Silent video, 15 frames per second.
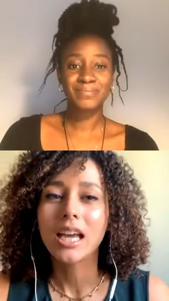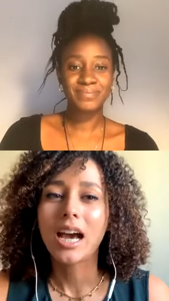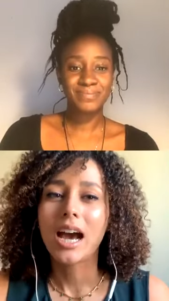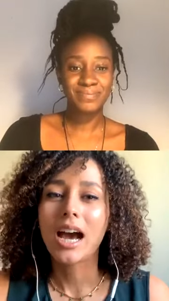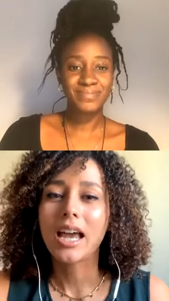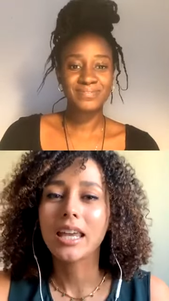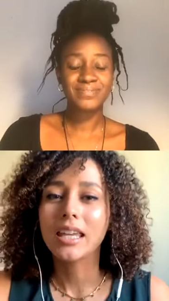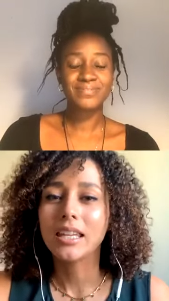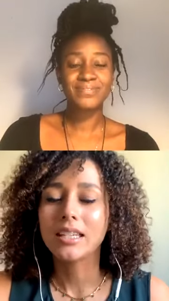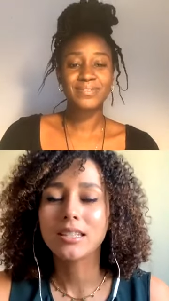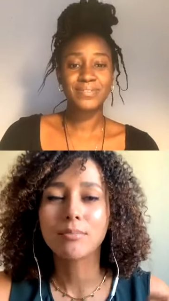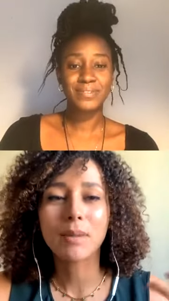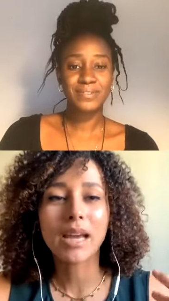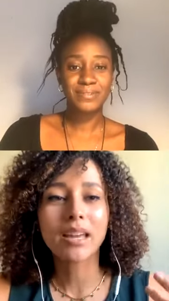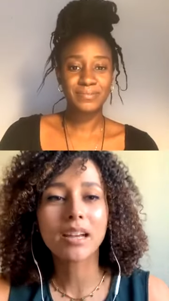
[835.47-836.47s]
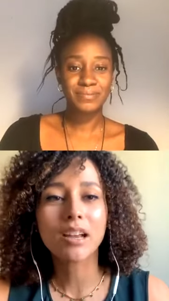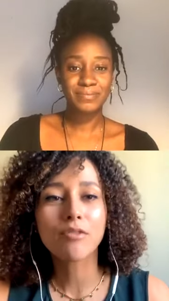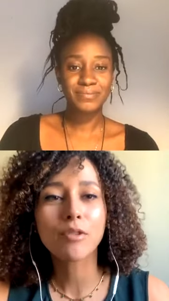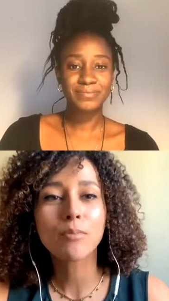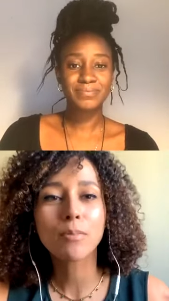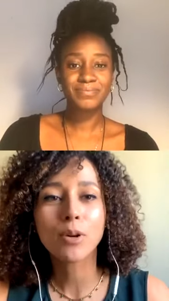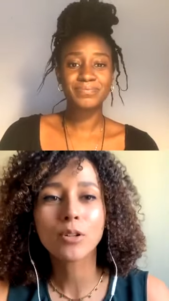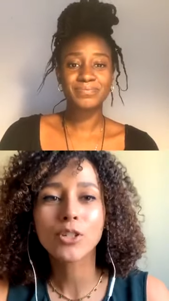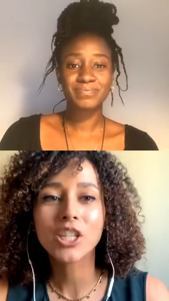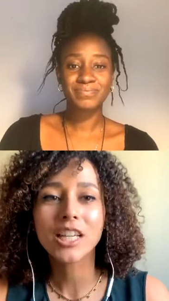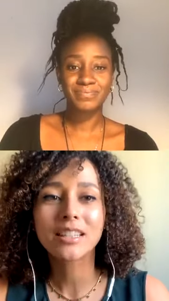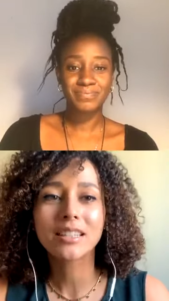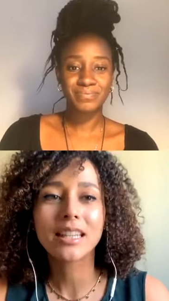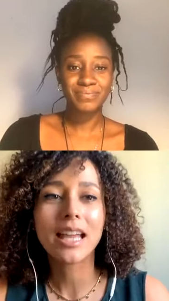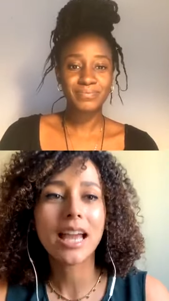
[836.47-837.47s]
Speaker 1: I admire every
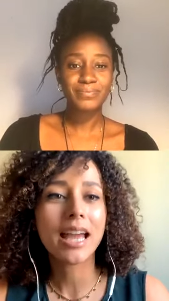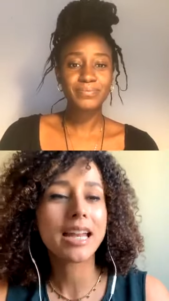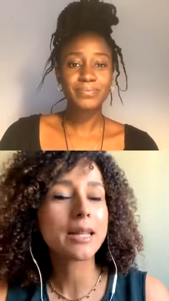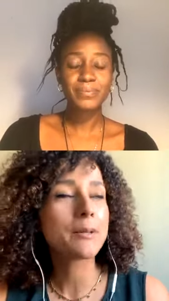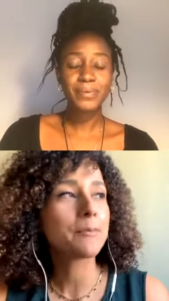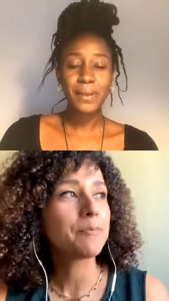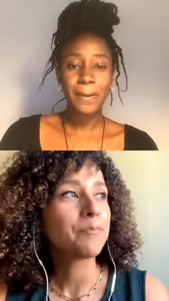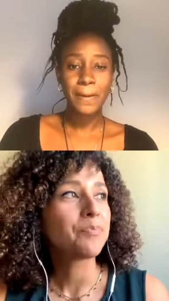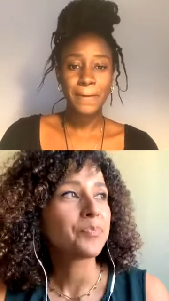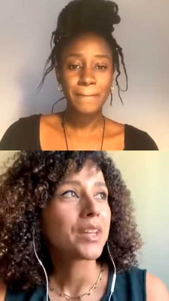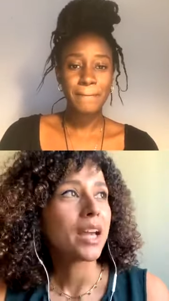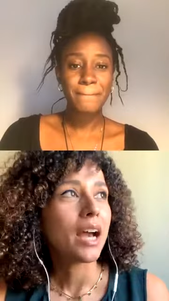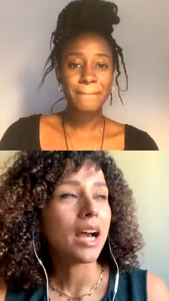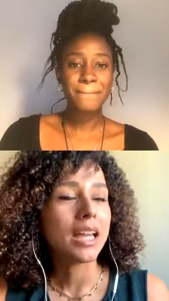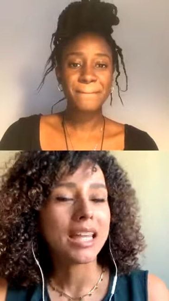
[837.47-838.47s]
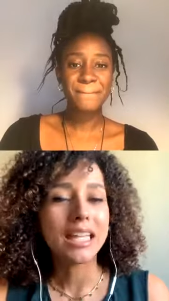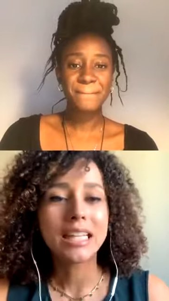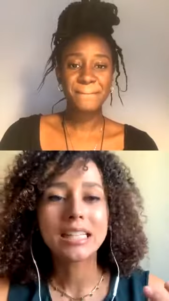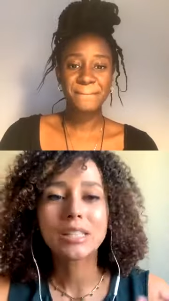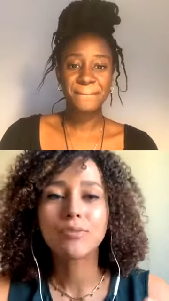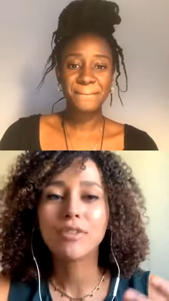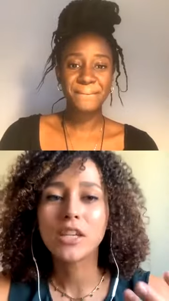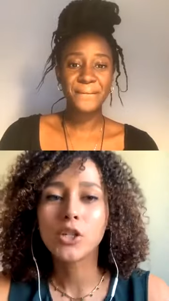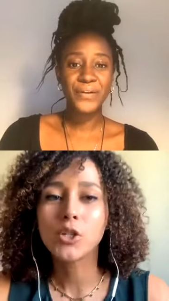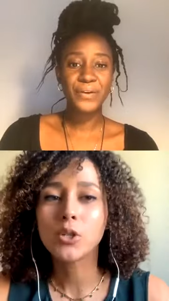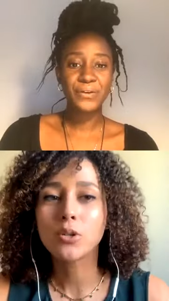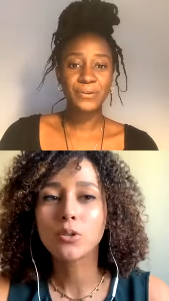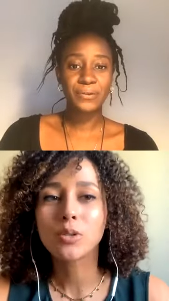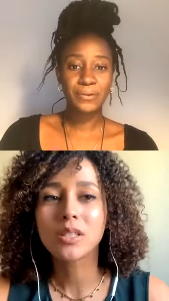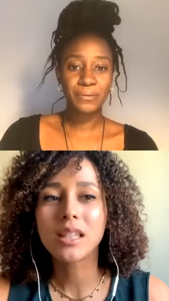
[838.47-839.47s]
project that, uh, in its
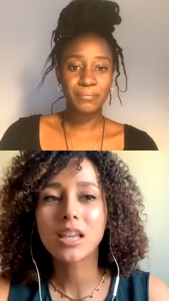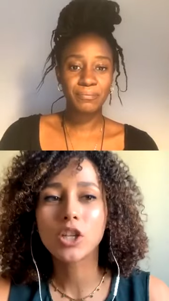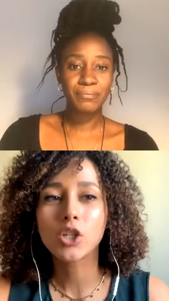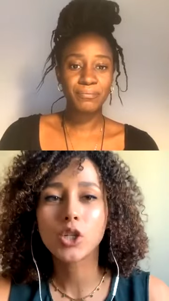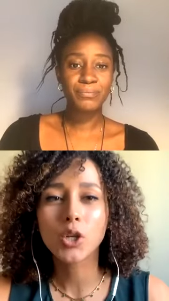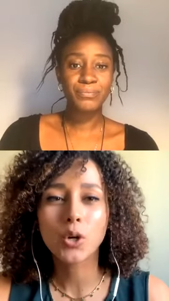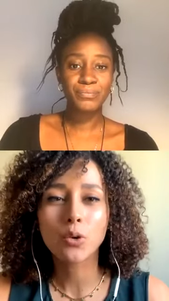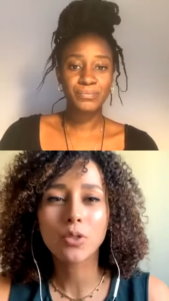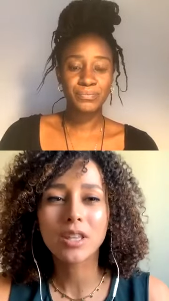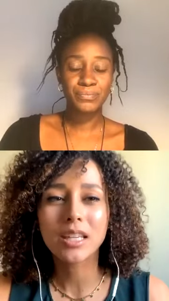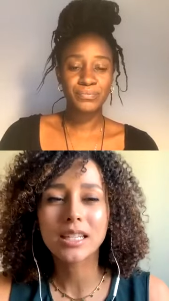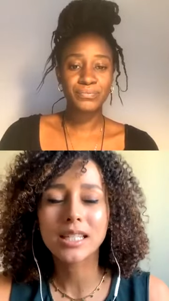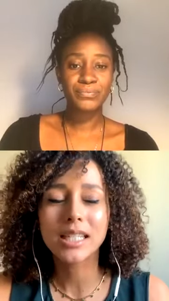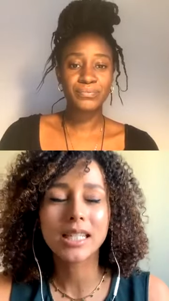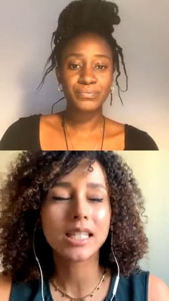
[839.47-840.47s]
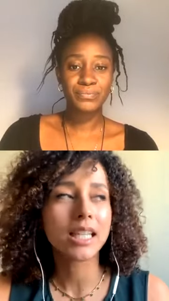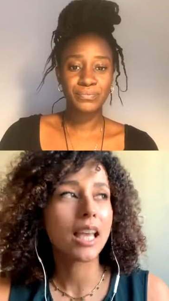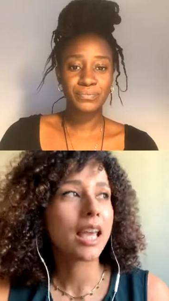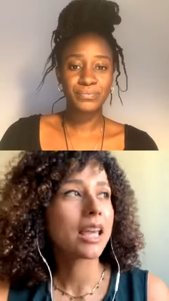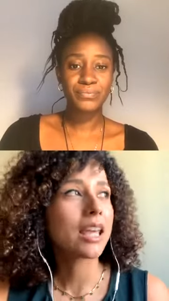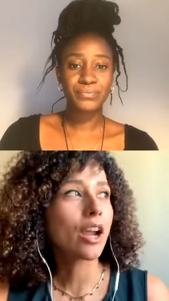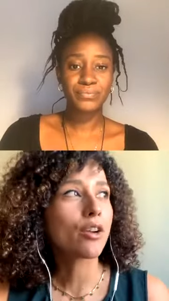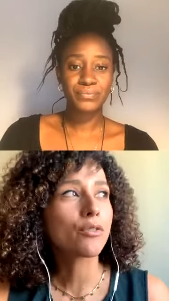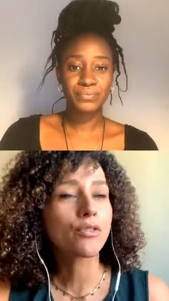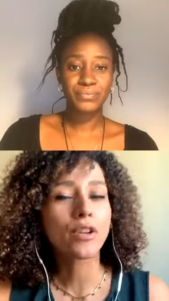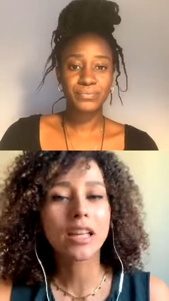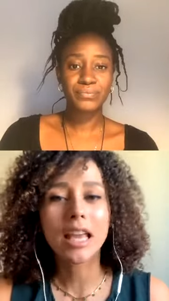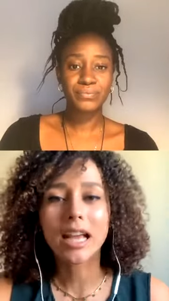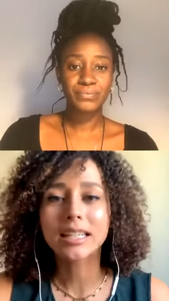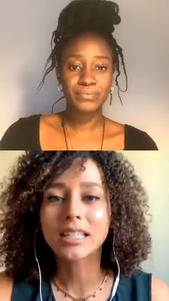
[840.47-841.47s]
visuals, they show this
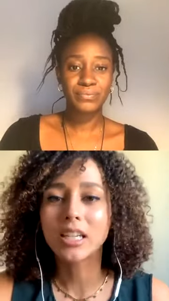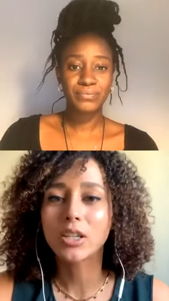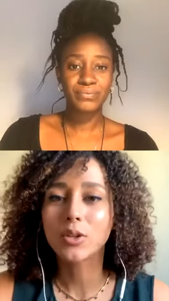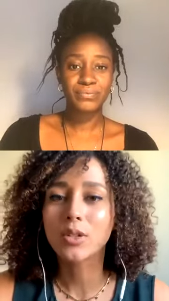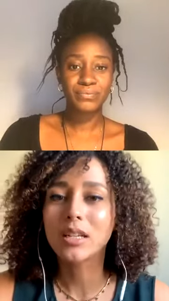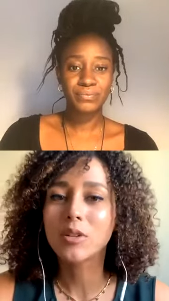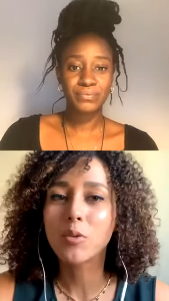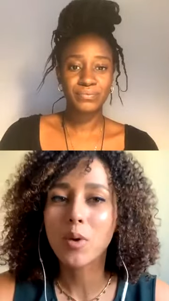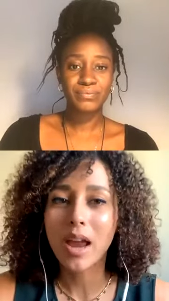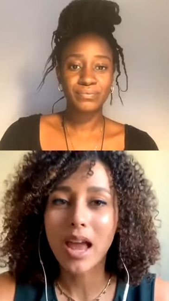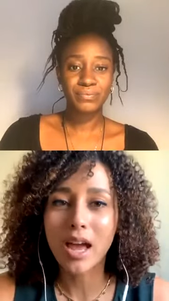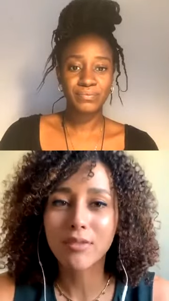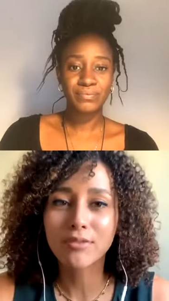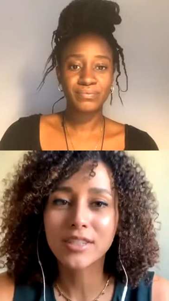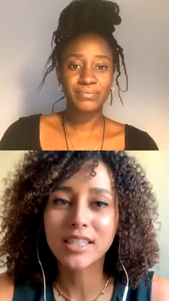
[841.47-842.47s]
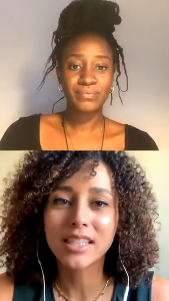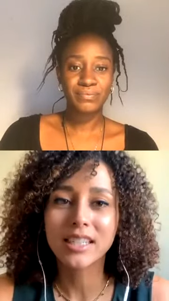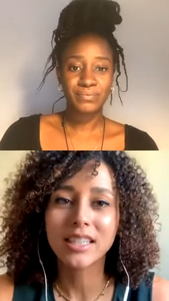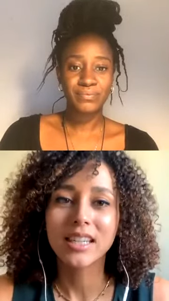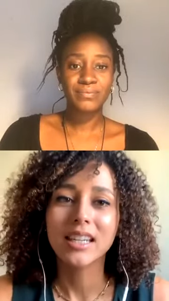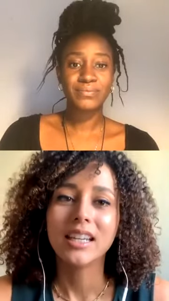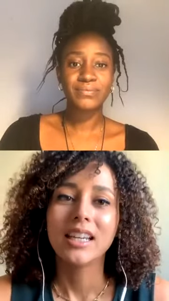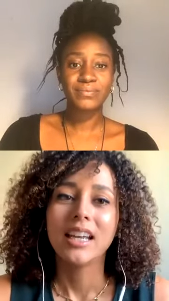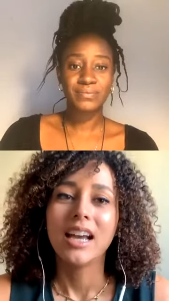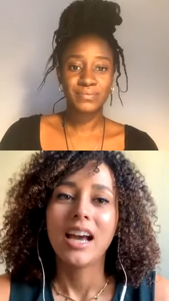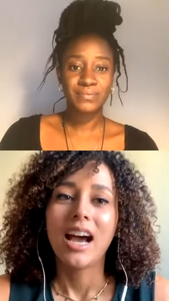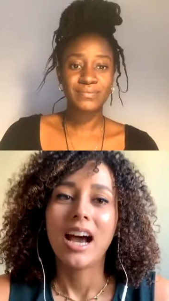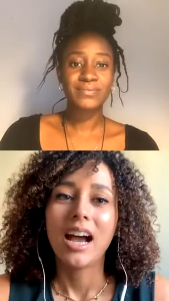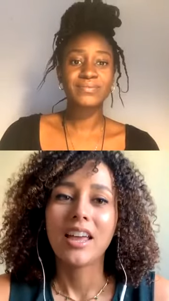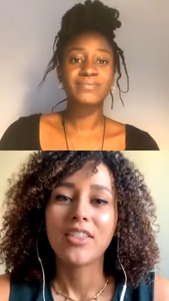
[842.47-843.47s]
carefully executed craft.
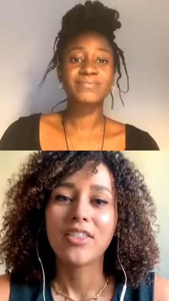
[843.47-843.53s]
I